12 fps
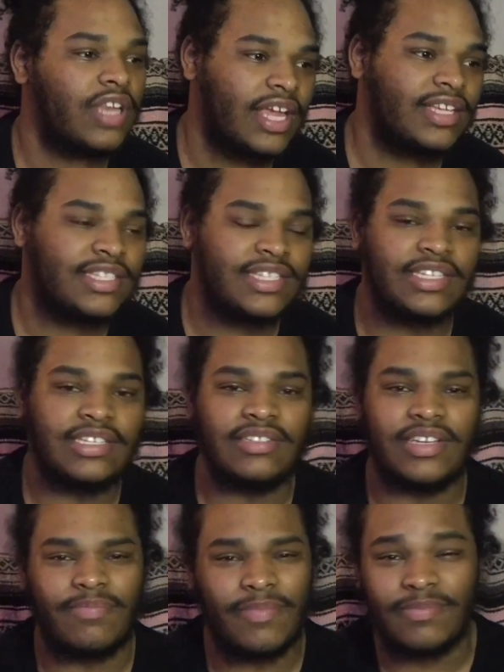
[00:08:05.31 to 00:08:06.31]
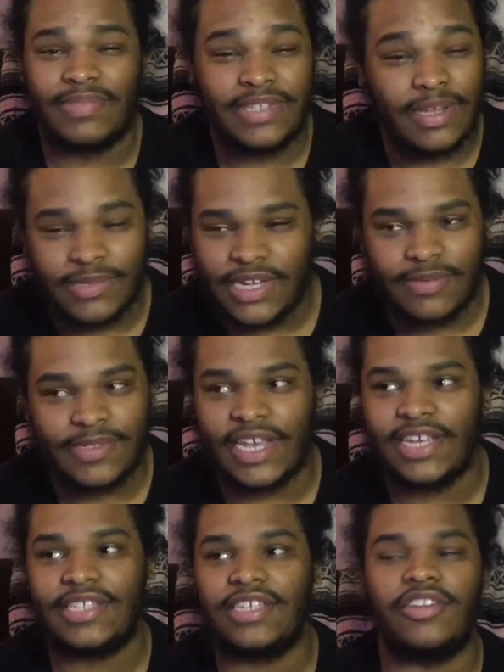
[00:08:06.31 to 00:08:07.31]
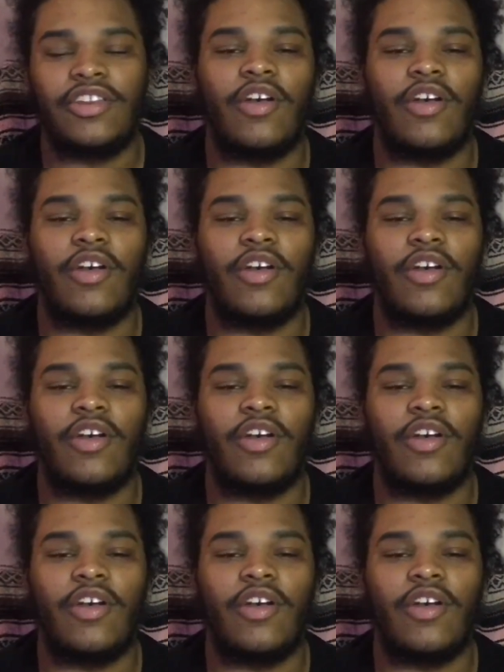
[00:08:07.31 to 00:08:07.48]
19, sometimes 18.